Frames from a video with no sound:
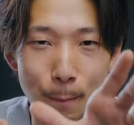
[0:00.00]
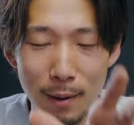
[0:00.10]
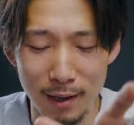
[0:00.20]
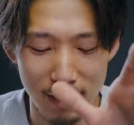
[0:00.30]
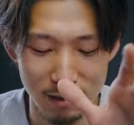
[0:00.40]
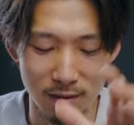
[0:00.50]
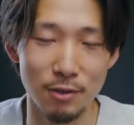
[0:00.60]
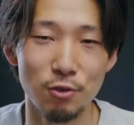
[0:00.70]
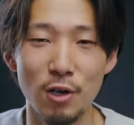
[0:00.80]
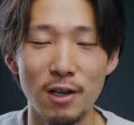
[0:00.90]
biggest
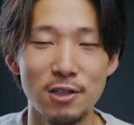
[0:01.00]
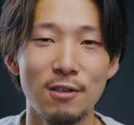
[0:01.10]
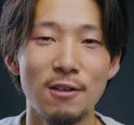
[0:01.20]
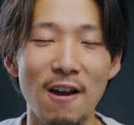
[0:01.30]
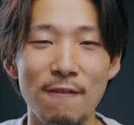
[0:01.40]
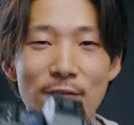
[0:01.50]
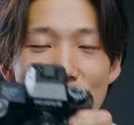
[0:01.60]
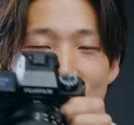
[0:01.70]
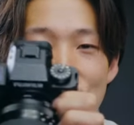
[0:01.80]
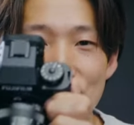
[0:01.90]
attraction of
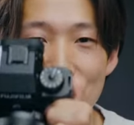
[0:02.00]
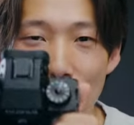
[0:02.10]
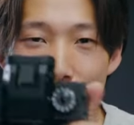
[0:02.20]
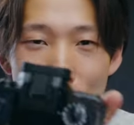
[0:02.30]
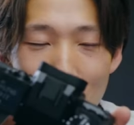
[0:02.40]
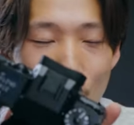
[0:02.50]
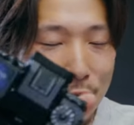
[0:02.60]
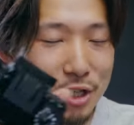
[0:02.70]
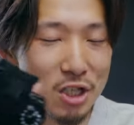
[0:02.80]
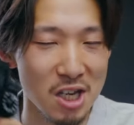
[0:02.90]
this camera,
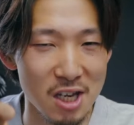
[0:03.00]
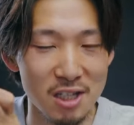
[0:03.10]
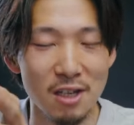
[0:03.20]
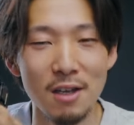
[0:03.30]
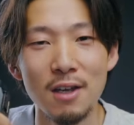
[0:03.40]
which is